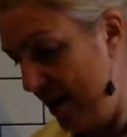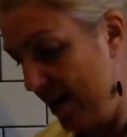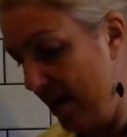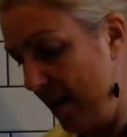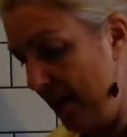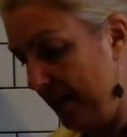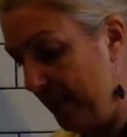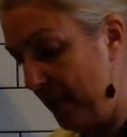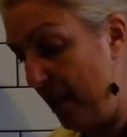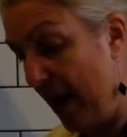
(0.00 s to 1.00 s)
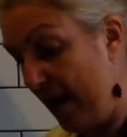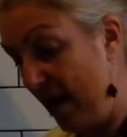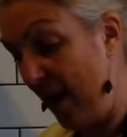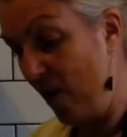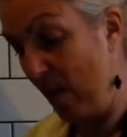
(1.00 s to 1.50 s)
But
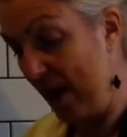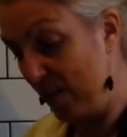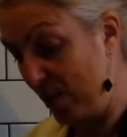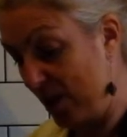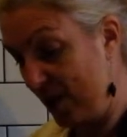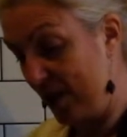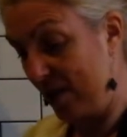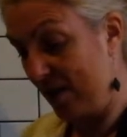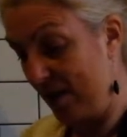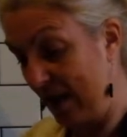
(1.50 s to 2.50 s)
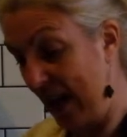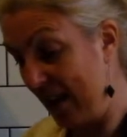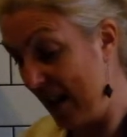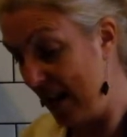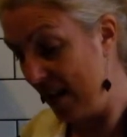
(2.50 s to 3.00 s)
otherwise, we're just getting
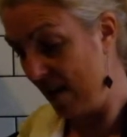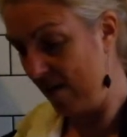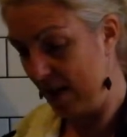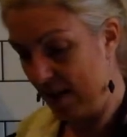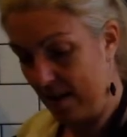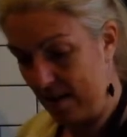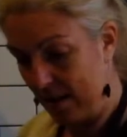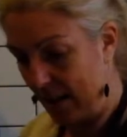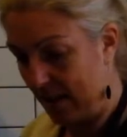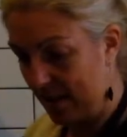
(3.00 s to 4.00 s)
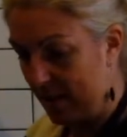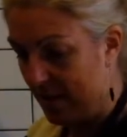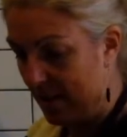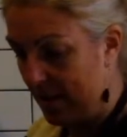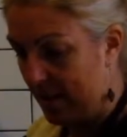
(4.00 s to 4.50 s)
the heat going here. This thing is
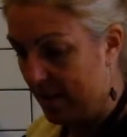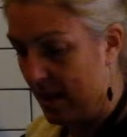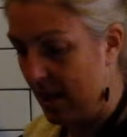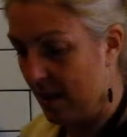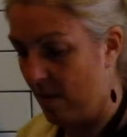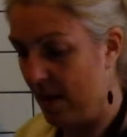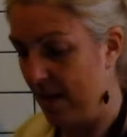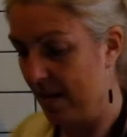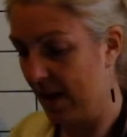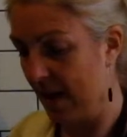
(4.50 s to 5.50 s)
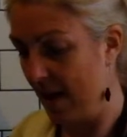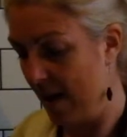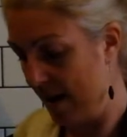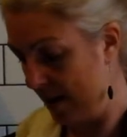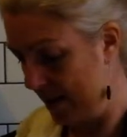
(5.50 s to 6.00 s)
taking a while to get
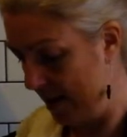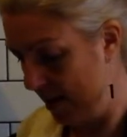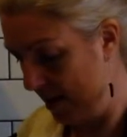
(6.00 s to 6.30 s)
hot.